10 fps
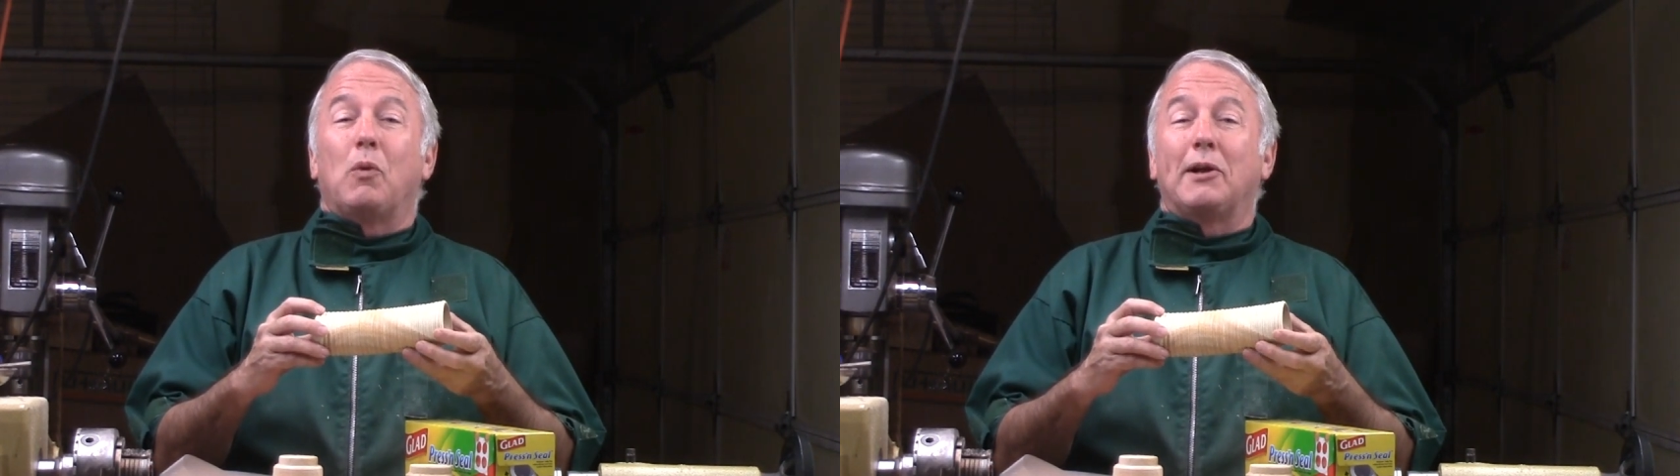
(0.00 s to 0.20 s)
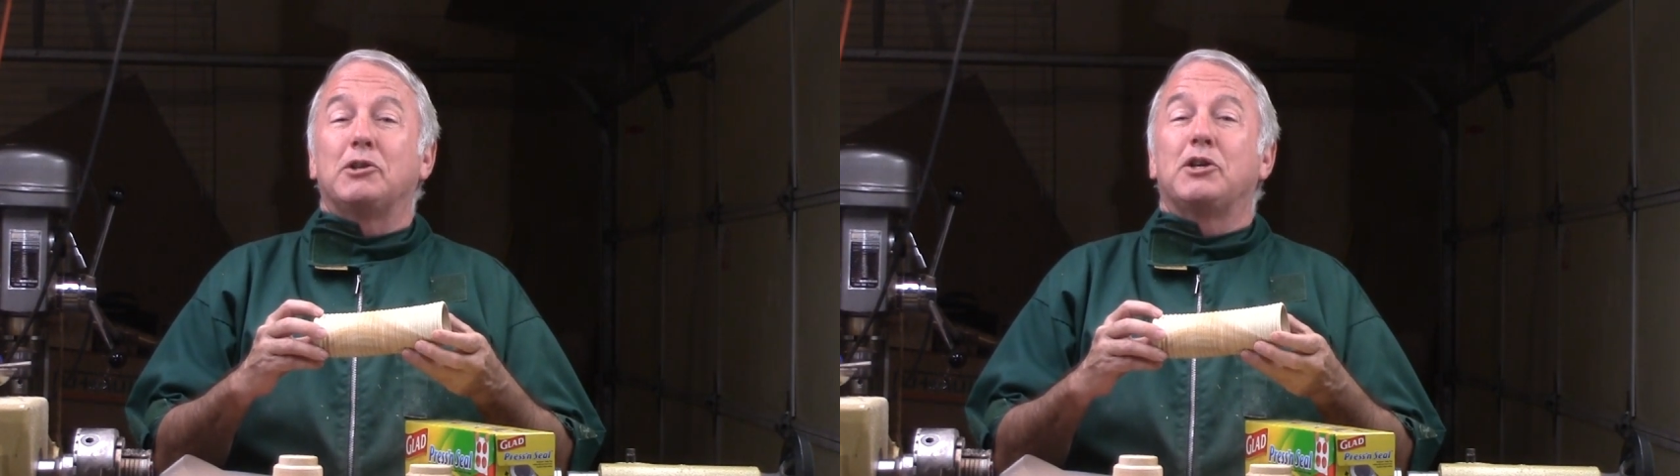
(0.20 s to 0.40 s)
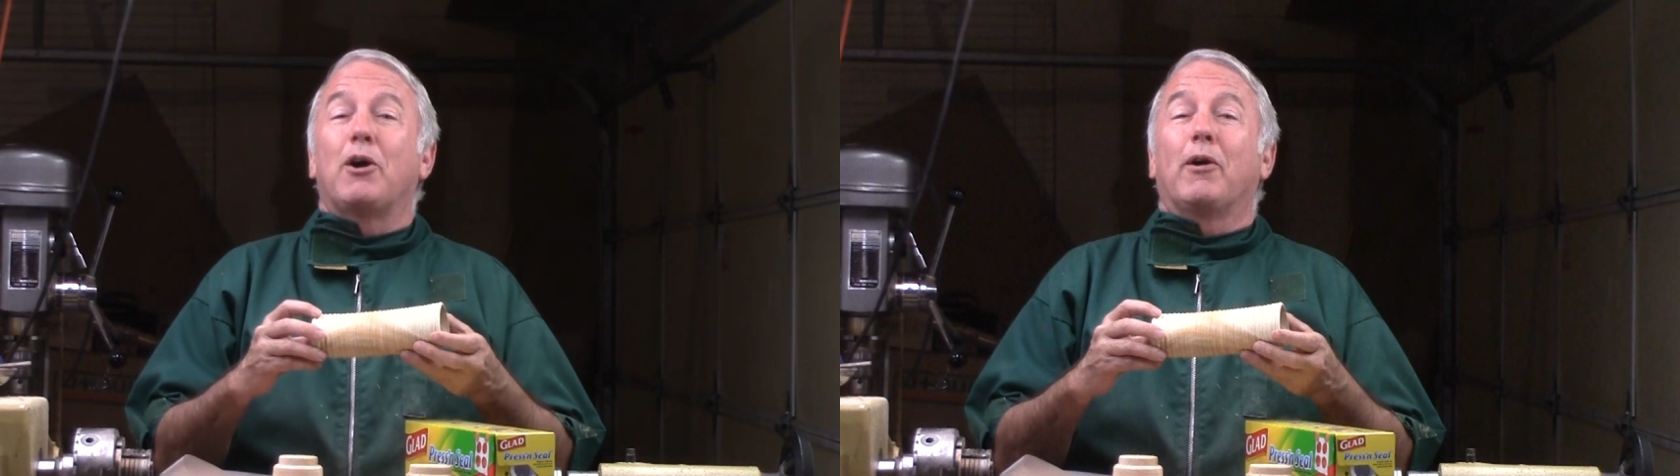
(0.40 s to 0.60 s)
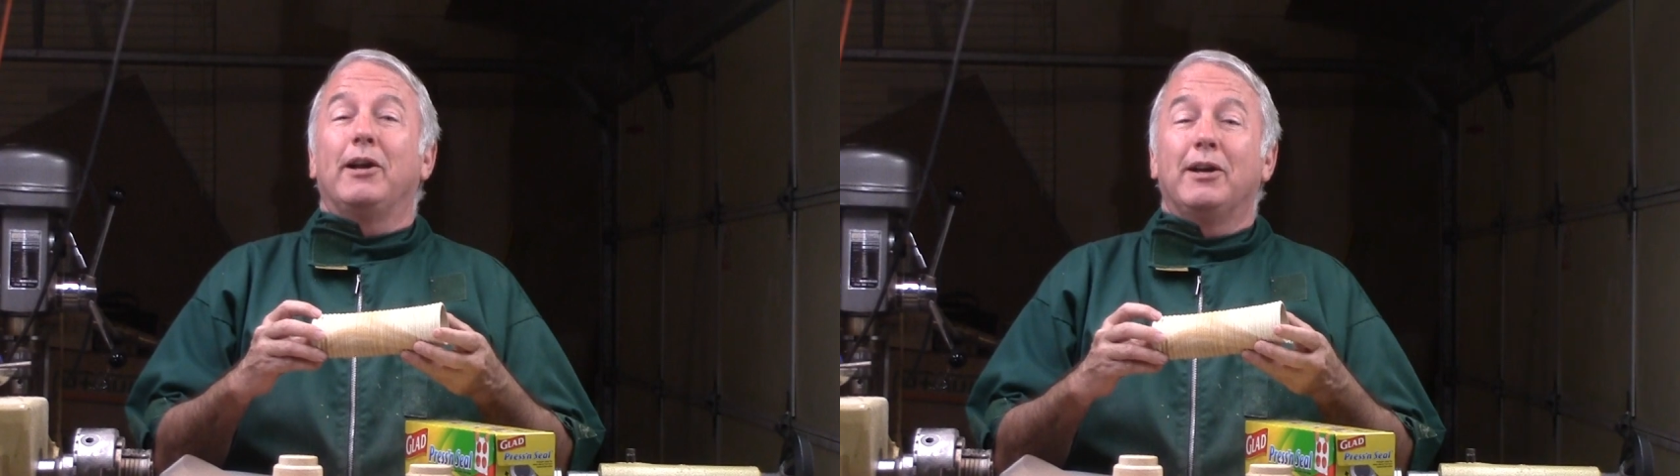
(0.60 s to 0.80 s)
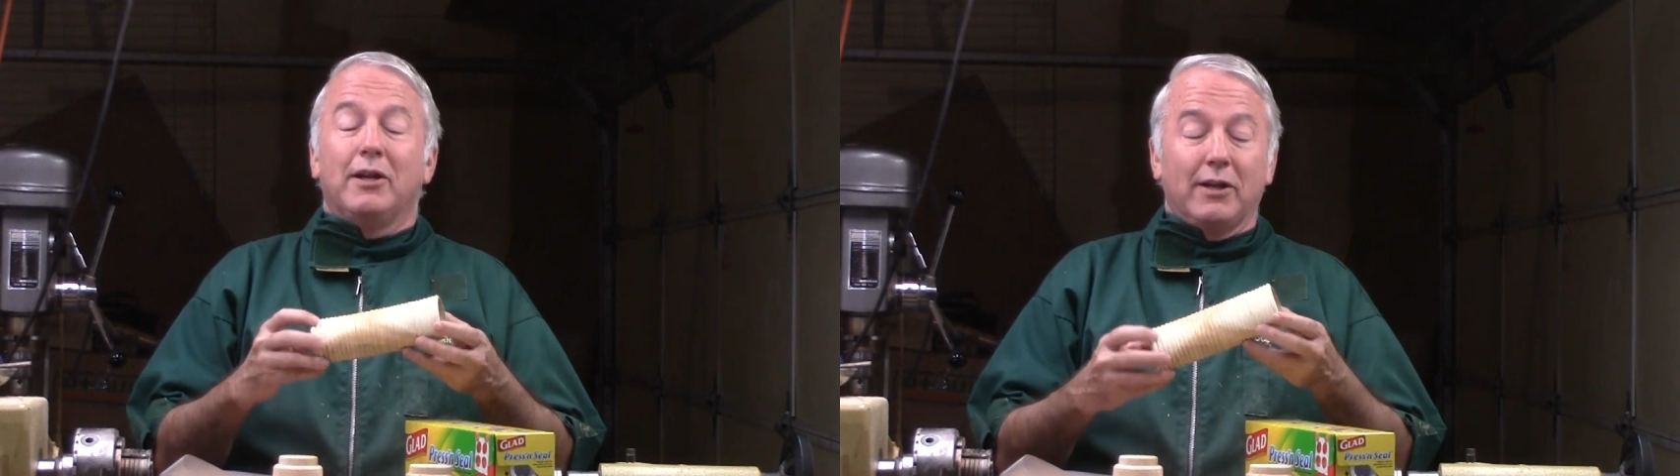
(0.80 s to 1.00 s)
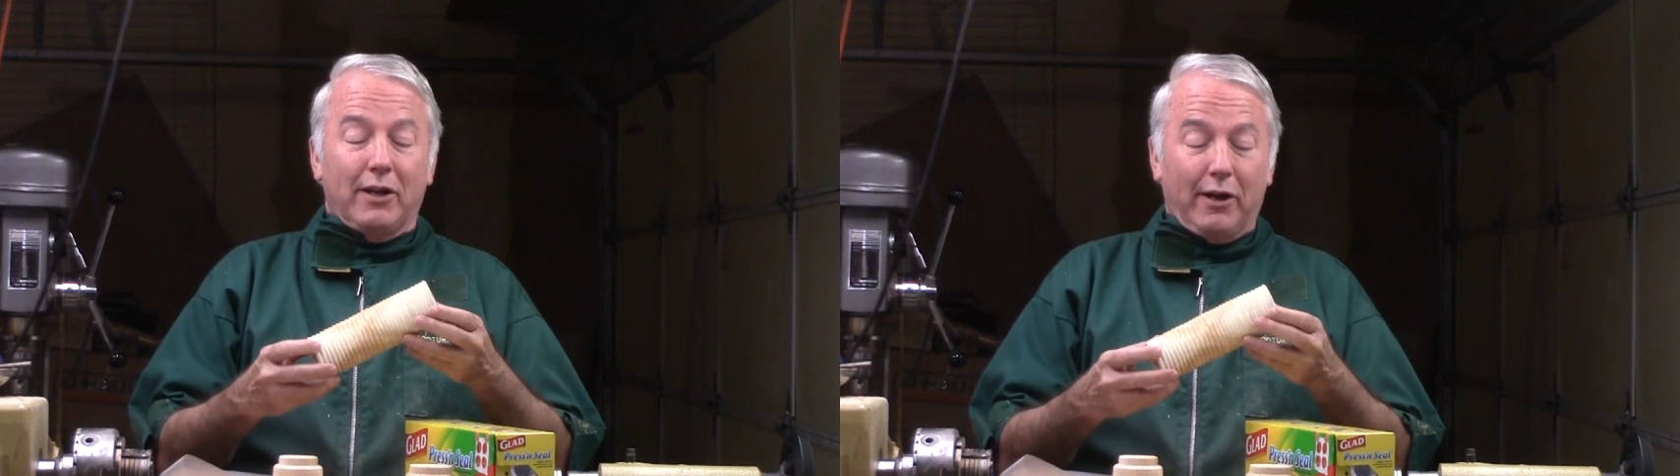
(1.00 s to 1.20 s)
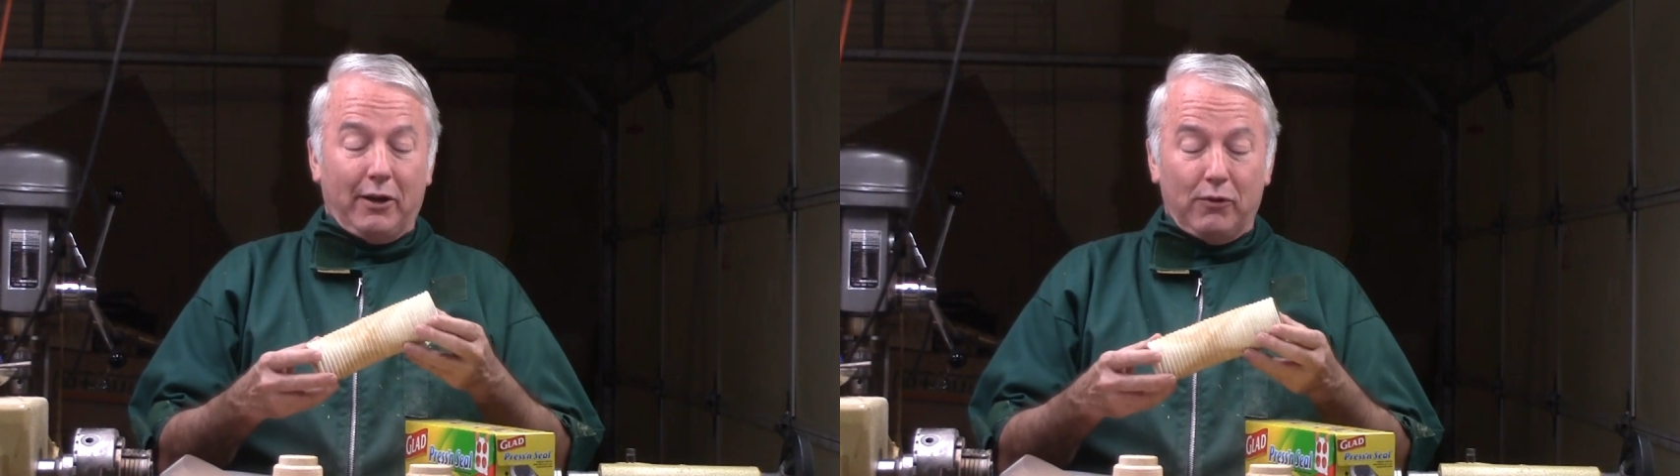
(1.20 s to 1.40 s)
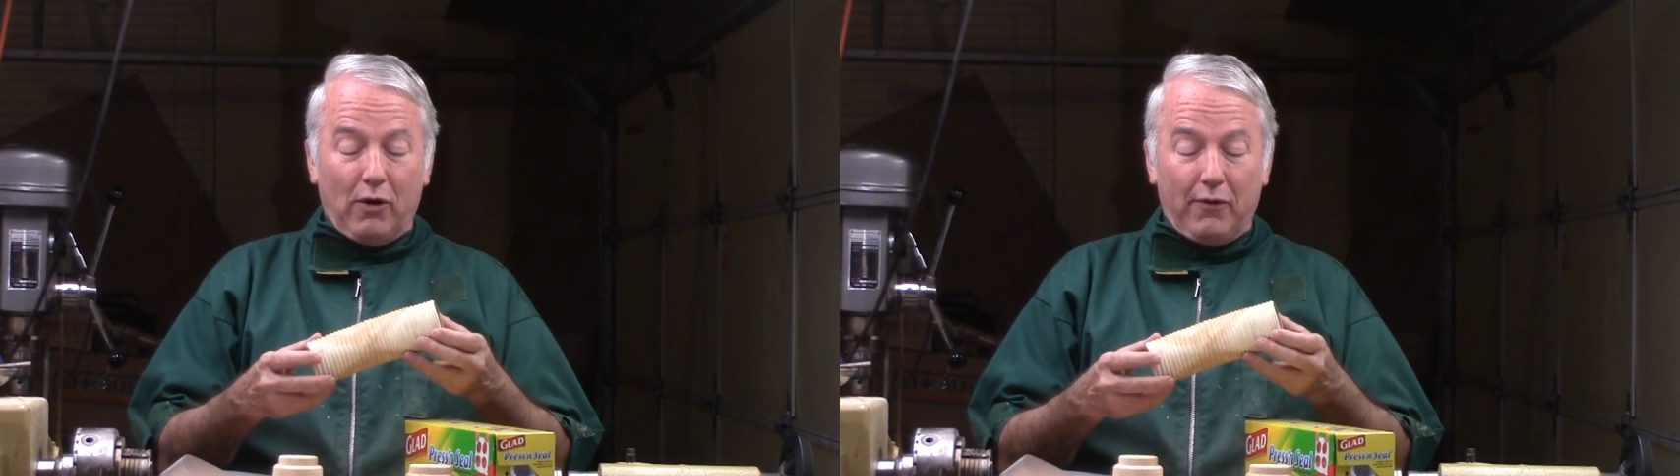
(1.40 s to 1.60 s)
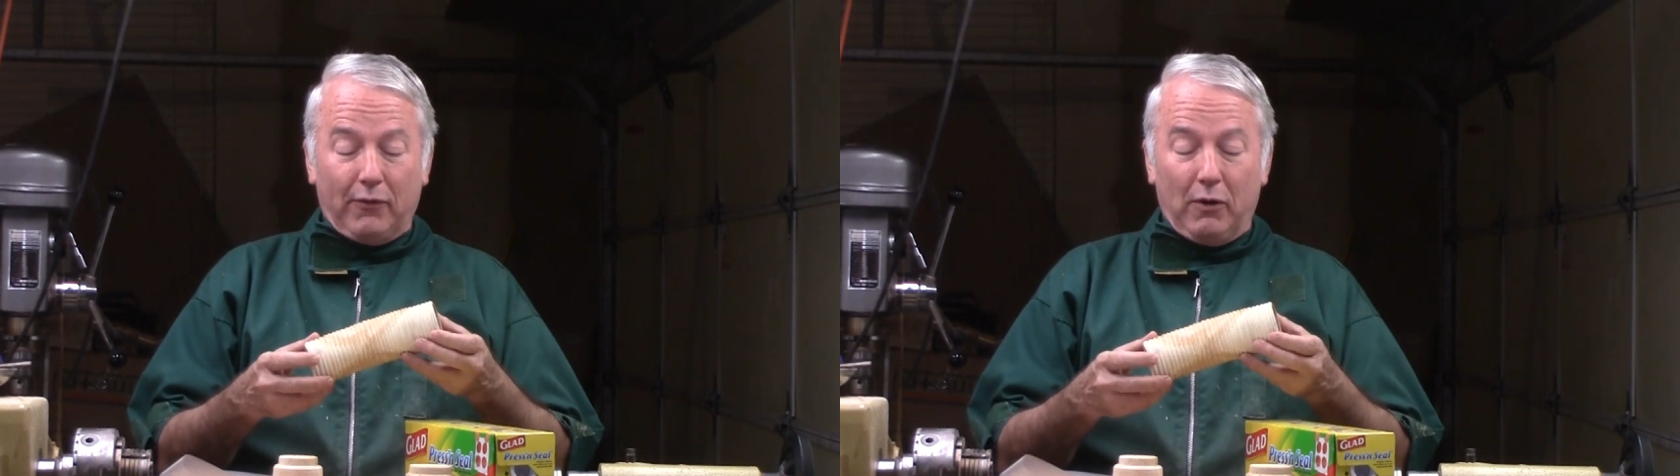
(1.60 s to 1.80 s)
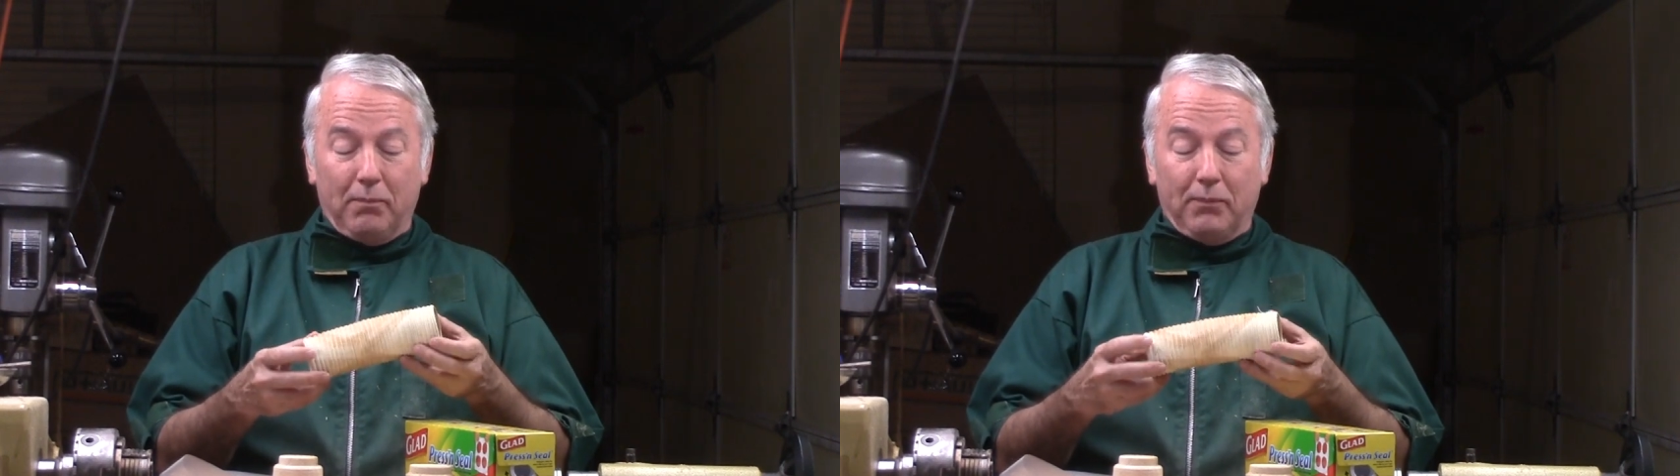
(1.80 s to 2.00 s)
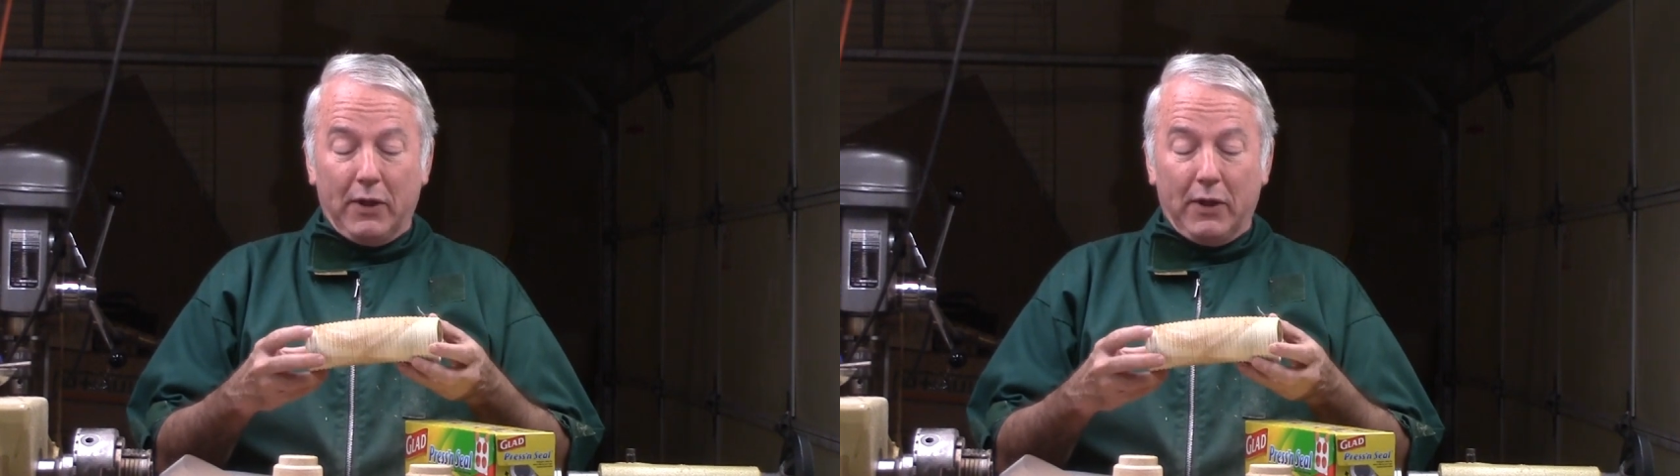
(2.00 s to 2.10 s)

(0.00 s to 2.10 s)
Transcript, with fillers: wet cherry that I could draw from.